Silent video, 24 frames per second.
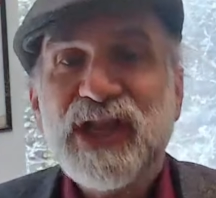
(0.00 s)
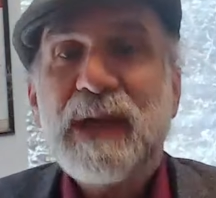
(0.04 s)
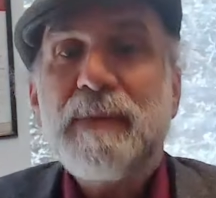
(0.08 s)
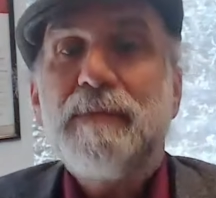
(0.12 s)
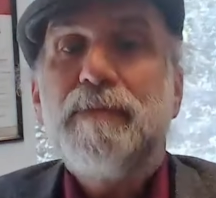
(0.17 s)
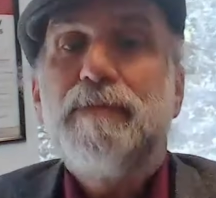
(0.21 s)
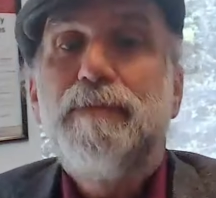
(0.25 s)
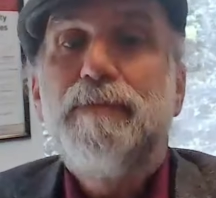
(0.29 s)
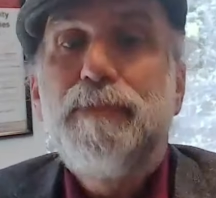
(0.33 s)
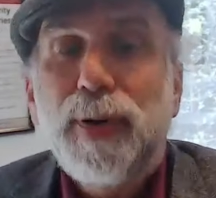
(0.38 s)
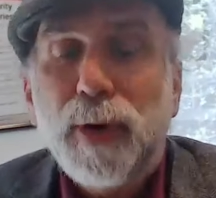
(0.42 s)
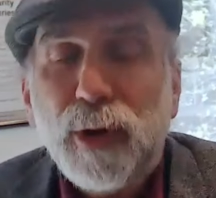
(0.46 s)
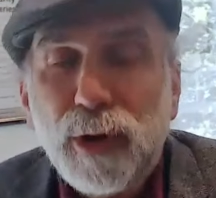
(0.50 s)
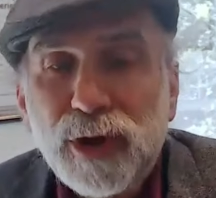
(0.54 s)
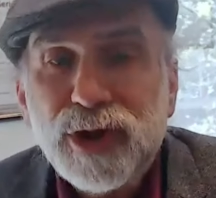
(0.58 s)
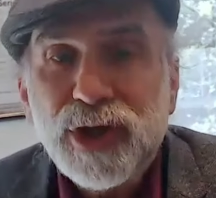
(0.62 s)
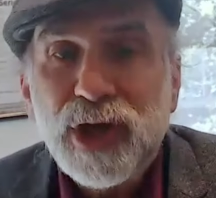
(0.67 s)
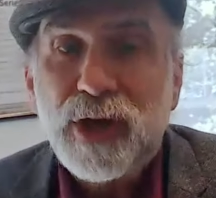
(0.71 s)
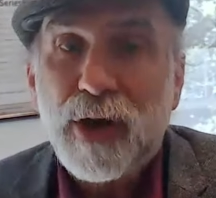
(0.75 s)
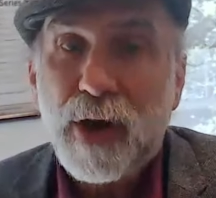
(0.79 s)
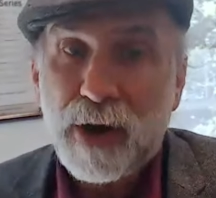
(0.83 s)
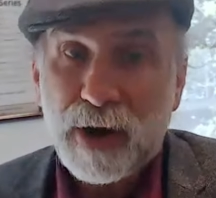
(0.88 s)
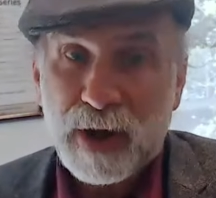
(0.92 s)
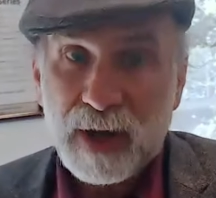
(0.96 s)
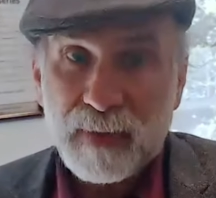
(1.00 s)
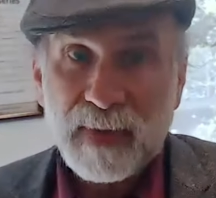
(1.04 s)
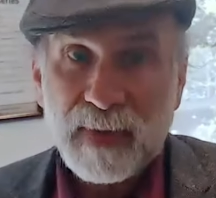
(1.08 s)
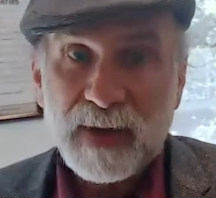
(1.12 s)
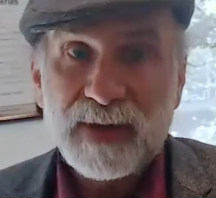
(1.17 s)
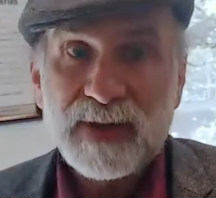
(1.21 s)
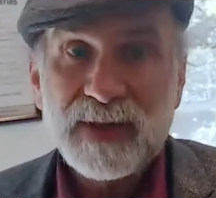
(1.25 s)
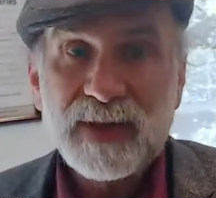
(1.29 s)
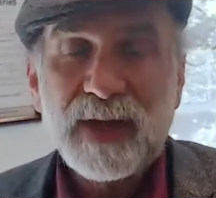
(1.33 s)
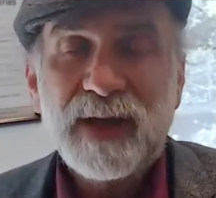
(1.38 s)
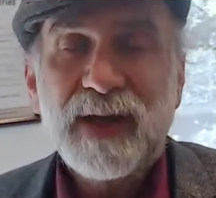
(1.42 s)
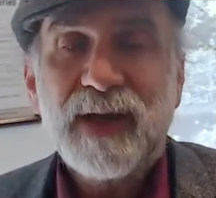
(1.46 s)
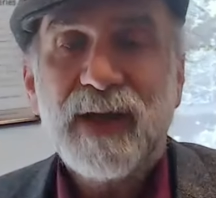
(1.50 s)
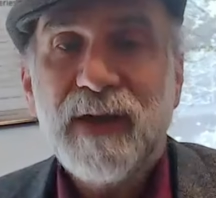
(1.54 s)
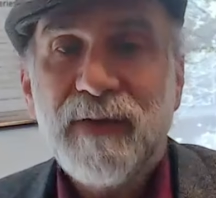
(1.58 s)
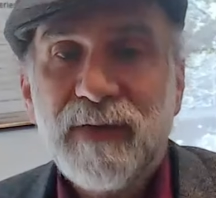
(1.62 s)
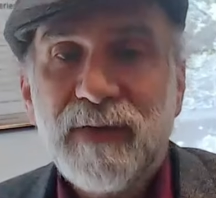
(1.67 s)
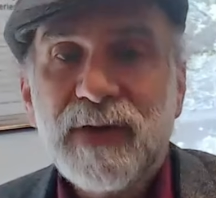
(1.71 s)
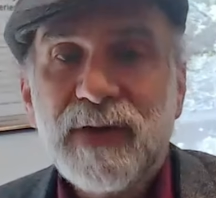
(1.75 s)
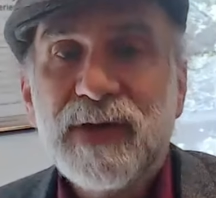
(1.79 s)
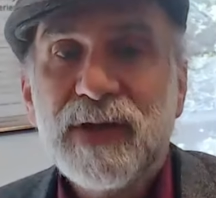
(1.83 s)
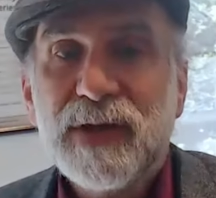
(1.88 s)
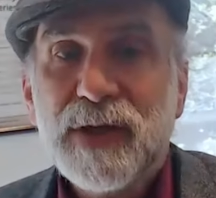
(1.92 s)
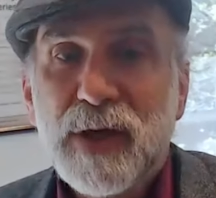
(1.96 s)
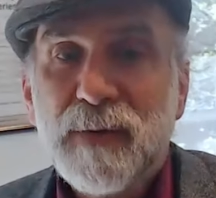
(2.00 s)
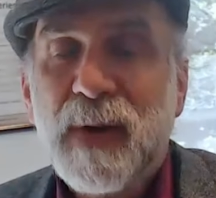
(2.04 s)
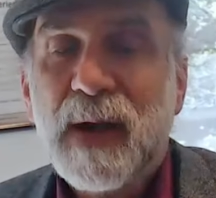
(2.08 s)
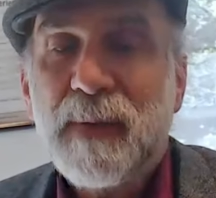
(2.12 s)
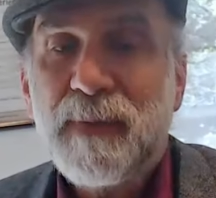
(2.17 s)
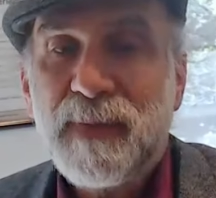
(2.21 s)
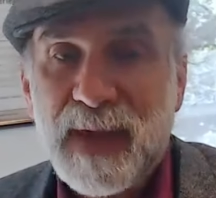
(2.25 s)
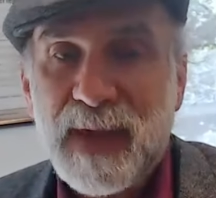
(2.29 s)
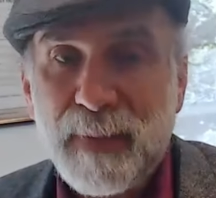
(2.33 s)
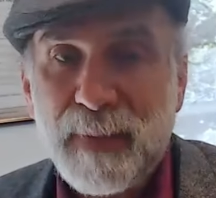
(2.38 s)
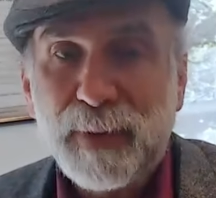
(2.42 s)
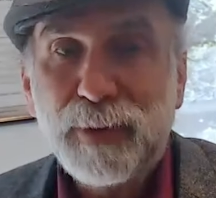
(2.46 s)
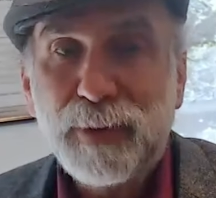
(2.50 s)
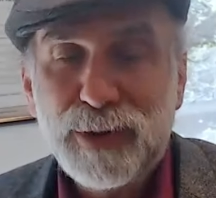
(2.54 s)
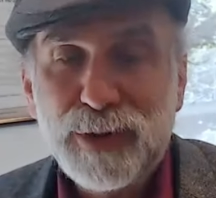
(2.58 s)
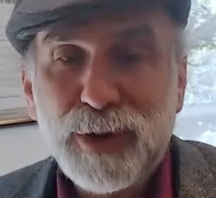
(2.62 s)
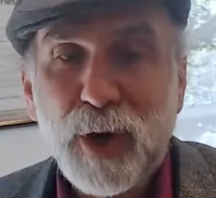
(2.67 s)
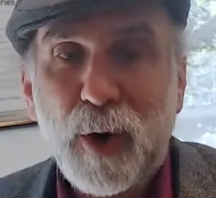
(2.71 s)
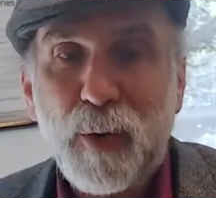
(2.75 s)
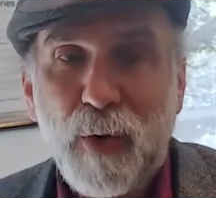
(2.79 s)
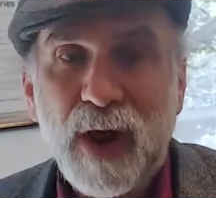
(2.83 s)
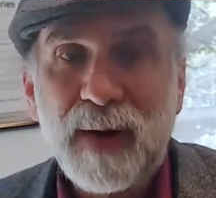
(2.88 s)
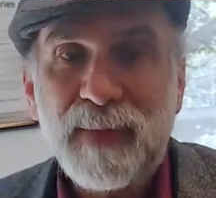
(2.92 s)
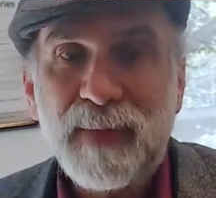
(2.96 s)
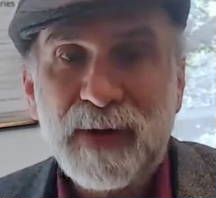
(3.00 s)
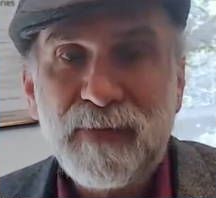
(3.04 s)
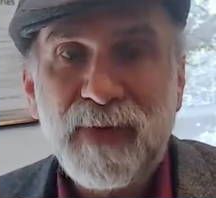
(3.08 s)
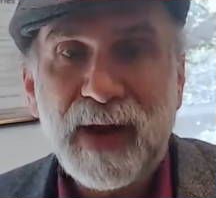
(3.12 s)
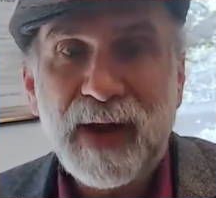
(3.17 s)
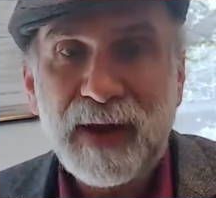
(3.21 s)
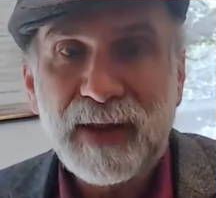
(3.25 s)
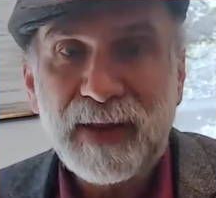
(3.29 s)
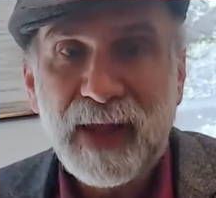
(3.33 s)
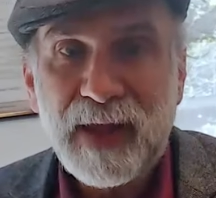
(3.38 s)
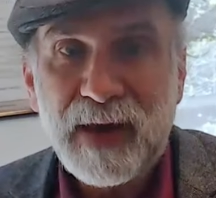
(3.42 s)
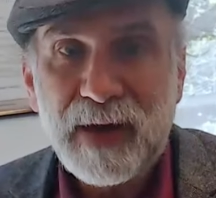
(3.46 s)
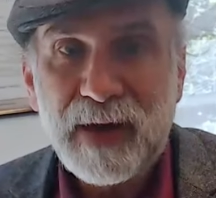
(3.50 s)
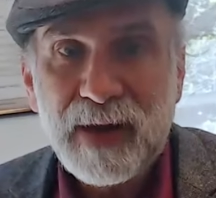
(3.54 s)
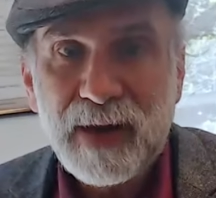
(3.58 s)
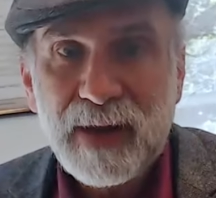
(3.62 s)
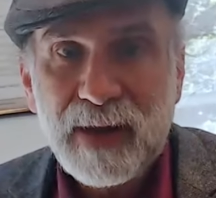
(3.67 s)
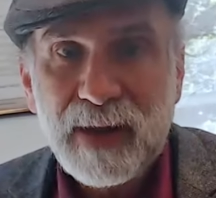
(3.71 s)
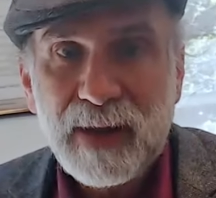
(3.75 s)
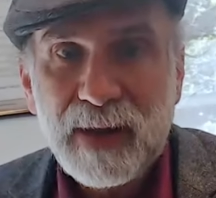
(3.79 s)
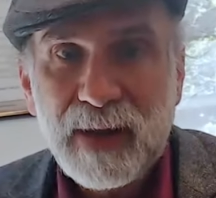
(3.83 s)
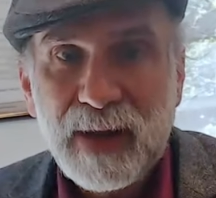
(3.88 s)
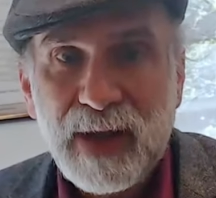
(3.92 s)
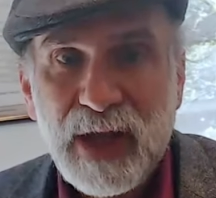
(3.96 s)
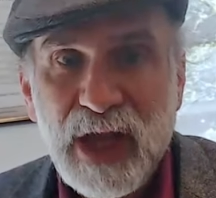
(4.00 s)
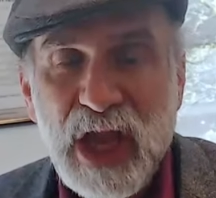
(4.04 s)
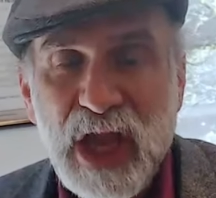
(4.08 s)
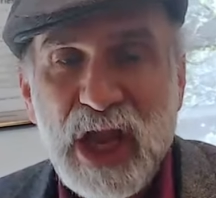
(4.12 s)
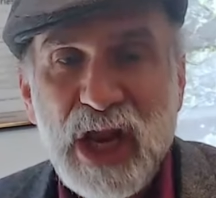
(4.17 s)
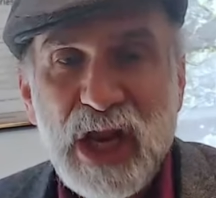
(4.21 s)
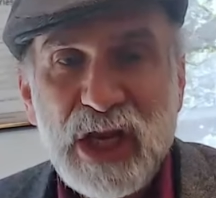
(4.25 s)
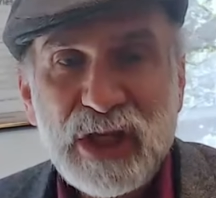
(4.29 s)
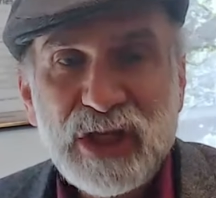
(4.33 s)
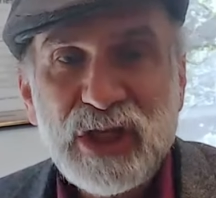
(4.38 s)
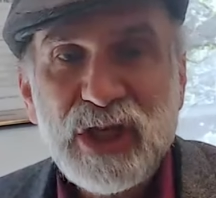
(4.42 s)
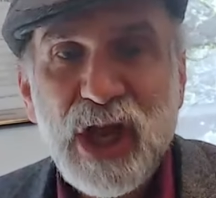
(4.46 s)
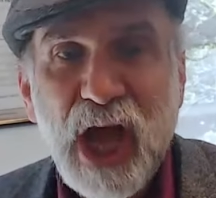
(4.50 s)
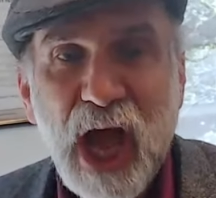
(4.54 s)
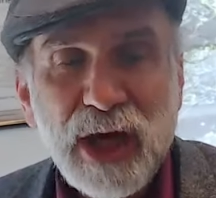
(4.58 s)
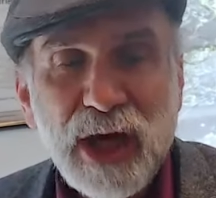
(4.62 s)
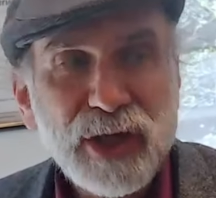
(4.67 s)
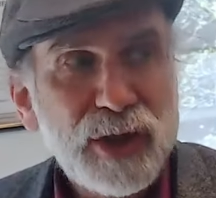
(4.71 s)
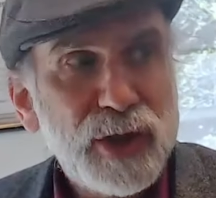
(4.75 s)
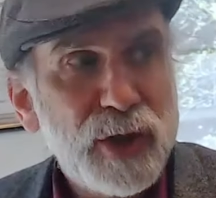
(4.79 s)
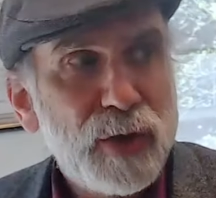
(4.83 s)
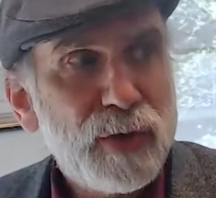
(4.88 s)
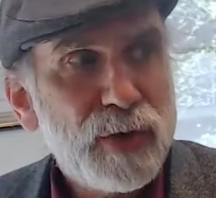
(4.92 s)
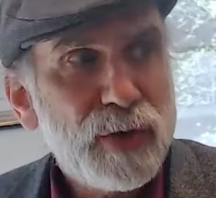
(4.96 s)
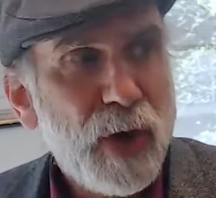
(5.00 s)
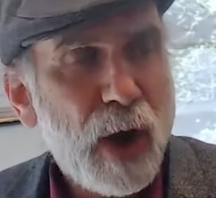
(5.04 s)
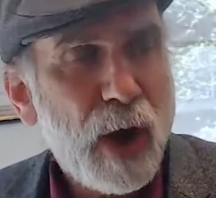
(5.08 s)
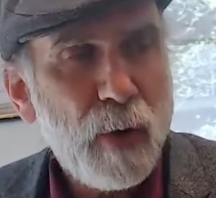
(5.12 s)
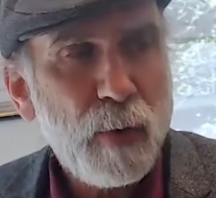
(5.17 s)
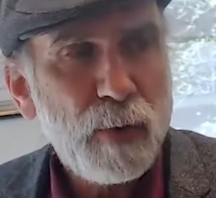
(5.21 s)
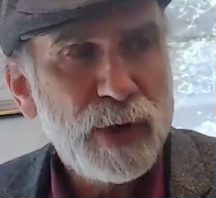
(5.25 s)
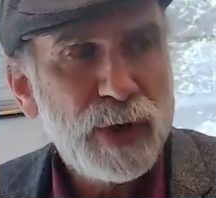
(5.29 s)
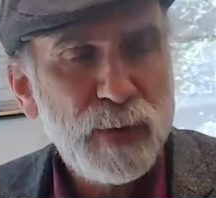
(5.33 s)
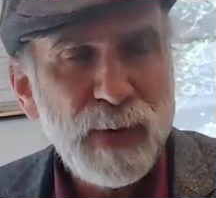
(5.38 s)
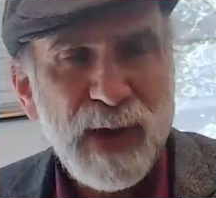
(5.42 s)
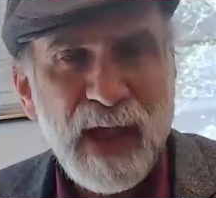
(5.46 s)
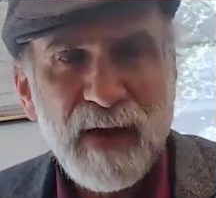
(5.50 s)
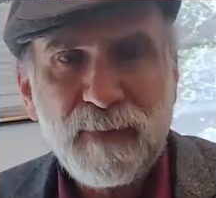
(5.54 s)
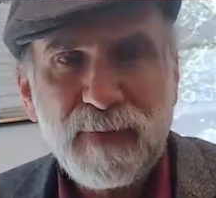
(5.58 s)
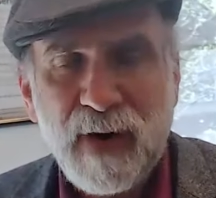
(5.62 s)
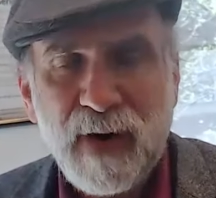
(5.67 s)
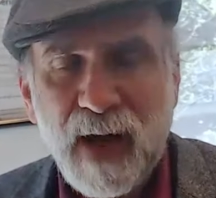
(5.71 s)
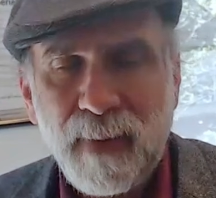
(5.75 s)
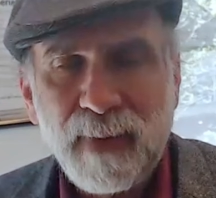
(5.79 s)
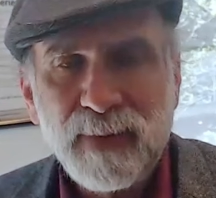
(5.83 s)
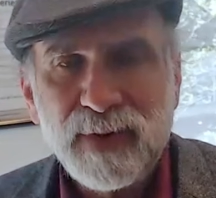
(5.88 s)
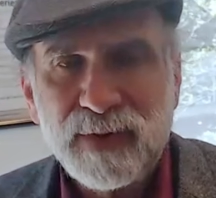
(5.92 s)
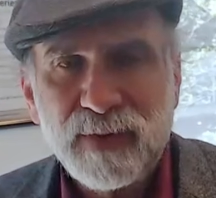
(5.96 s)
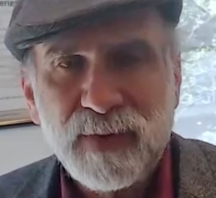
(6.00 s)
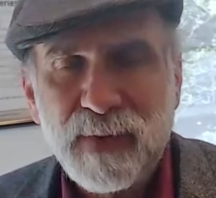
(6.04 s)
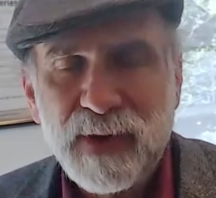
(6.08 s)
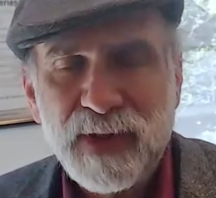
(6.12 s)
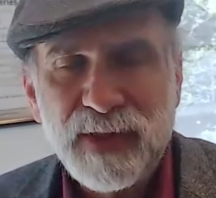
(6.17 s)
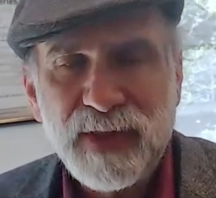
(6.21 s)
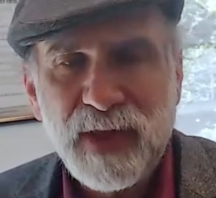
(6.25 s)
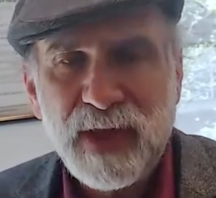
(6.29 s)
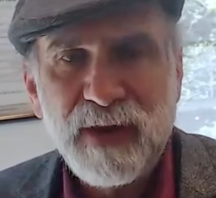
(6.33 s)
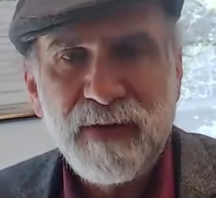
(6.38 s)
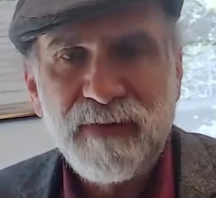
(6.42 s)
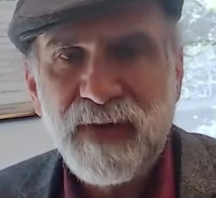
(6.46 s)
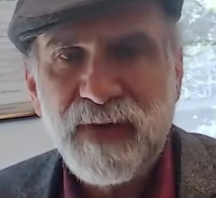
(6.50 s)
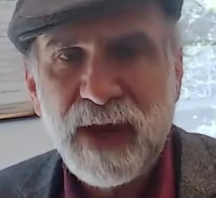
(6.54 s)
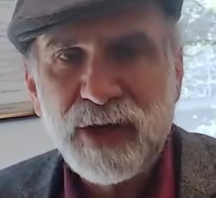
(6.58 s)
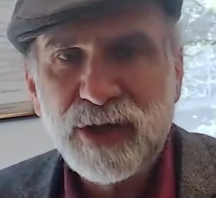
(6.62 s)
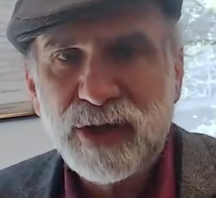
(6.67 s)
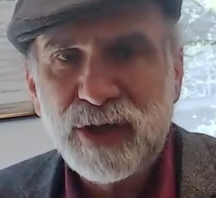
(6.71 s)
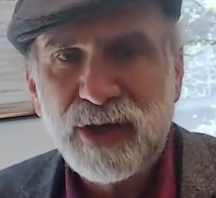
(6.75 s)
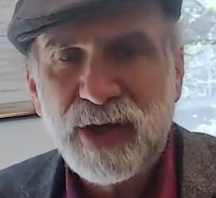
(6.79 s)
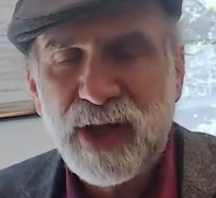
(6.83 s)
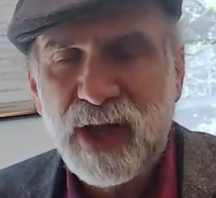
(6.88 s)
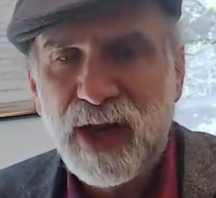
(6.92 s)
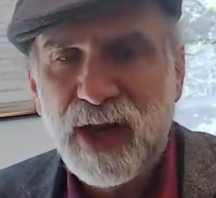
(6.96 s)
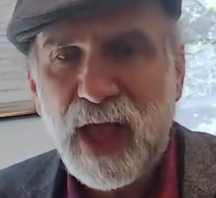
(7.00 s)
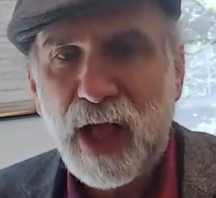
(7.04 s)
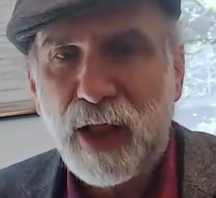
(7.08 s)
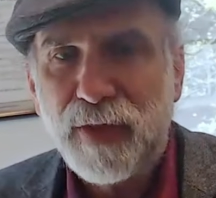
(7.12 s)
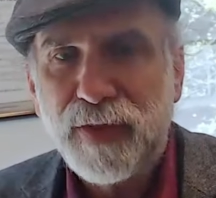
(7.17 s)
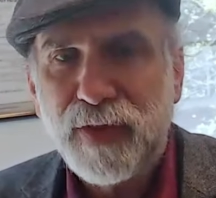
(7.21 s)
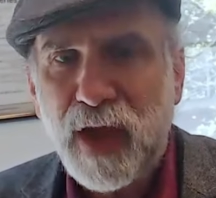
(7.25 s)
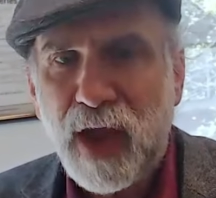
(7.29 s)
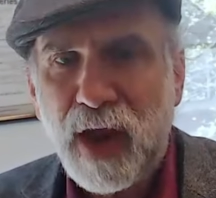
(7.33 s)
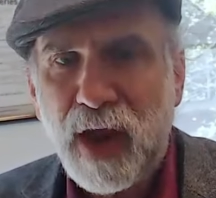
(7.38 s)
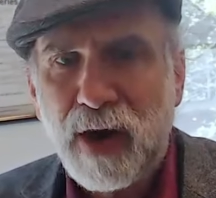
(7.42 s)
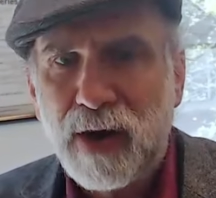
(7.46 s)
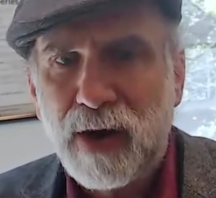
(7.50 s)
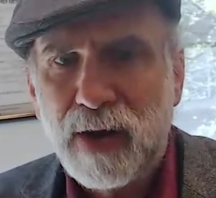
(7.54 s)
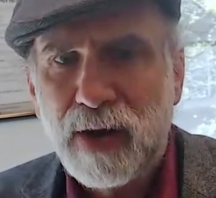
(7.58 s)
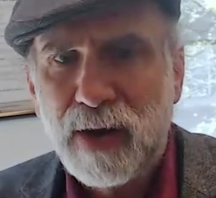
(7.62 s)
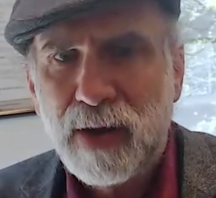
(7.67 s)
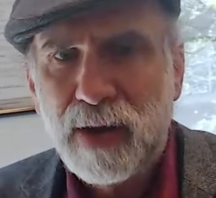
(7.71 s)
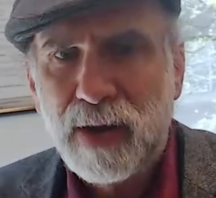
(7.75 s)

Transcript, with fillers: is a bullshit argument given to you by people who don't want to be regulated. It is not true. Oh, do we have problems with innovation in healthcare?